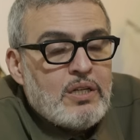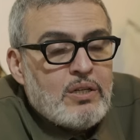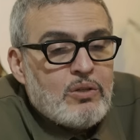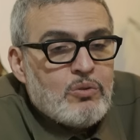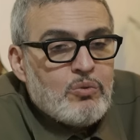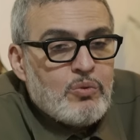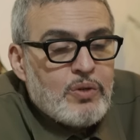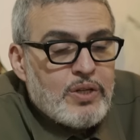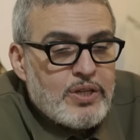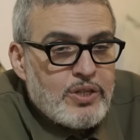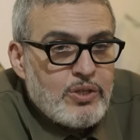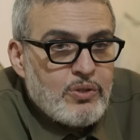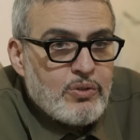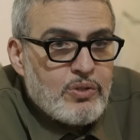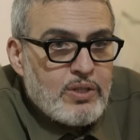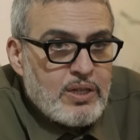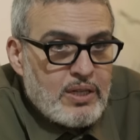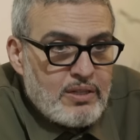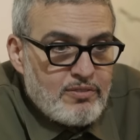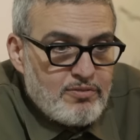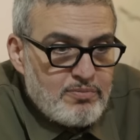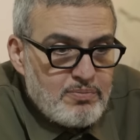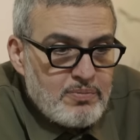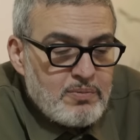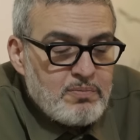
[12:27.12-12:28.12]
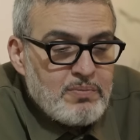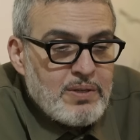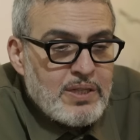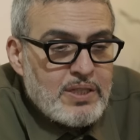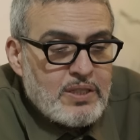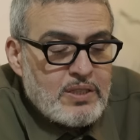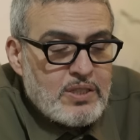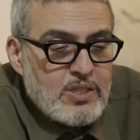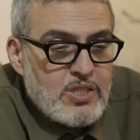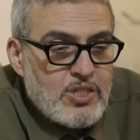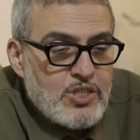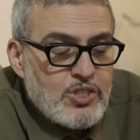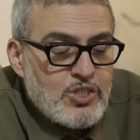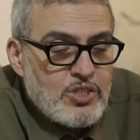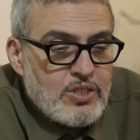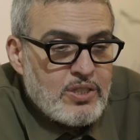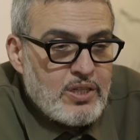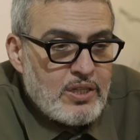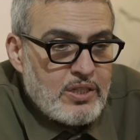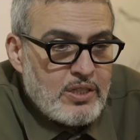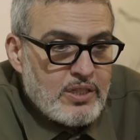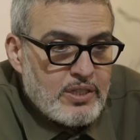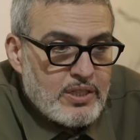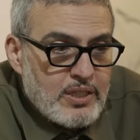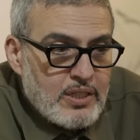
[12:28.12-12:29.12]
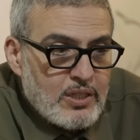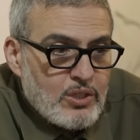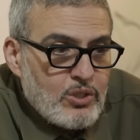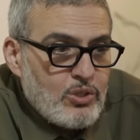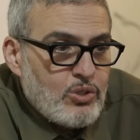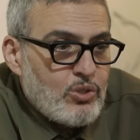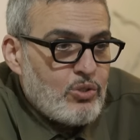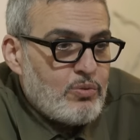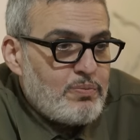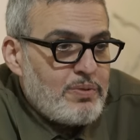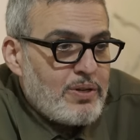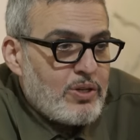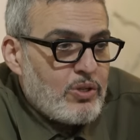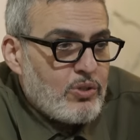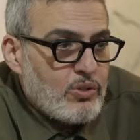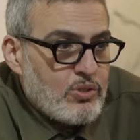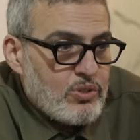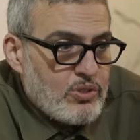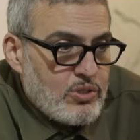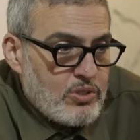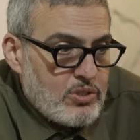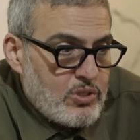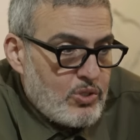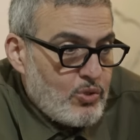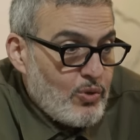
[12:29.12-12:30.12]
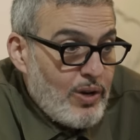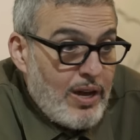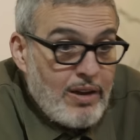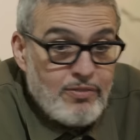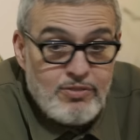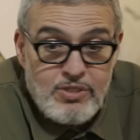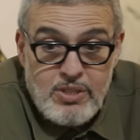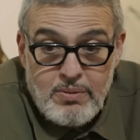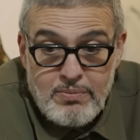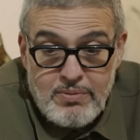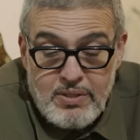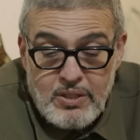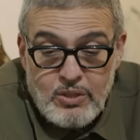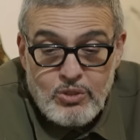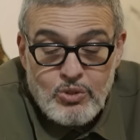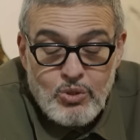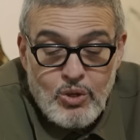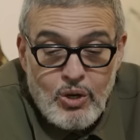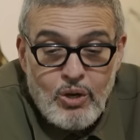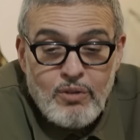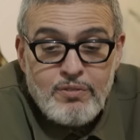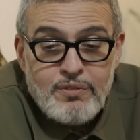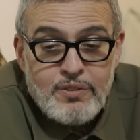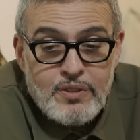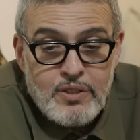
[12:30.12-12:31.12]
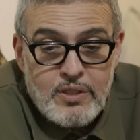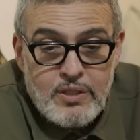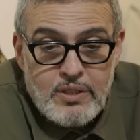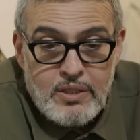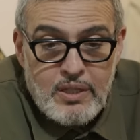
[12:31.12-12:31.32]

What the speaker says: Where you kind of make a decision that you're going to go because you have something to offer,